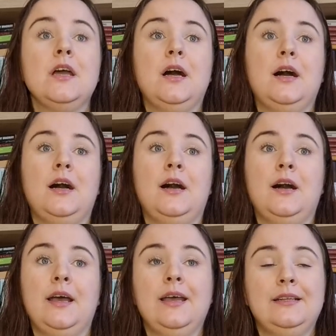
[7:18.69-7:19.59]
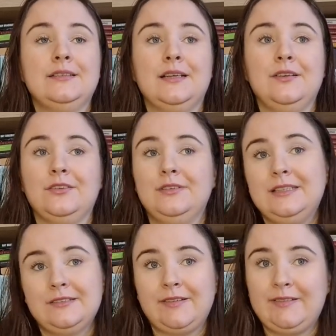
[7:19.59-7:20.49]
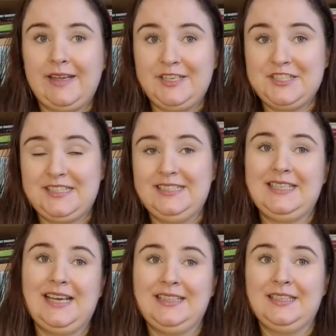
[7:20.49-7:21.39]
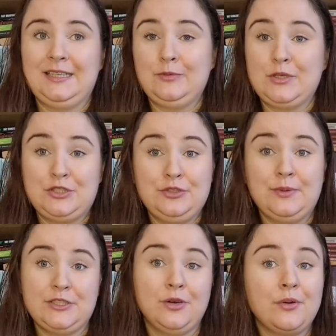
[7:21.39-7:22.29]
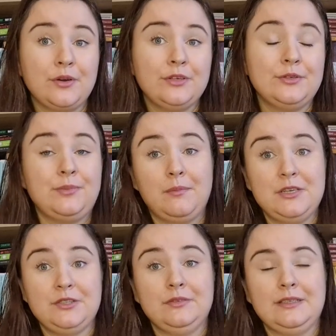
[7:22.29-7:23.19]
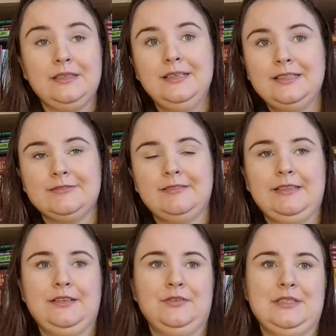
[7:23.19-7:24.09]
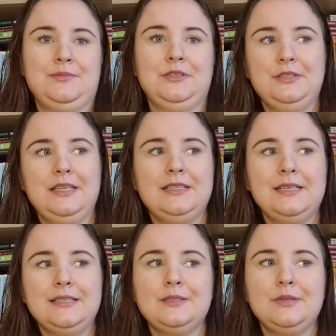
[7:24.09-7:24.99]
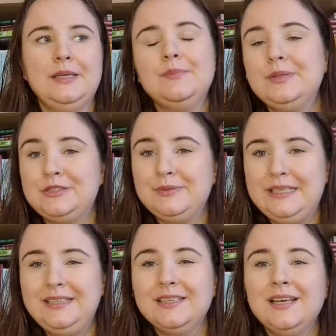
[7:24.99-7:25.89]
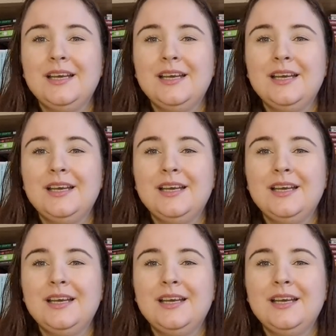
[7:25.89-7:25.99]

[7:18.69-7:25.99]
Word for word: Uh, and a lot of literary agencies said it was too much horror to publish under literary concept. So it, it, it is in between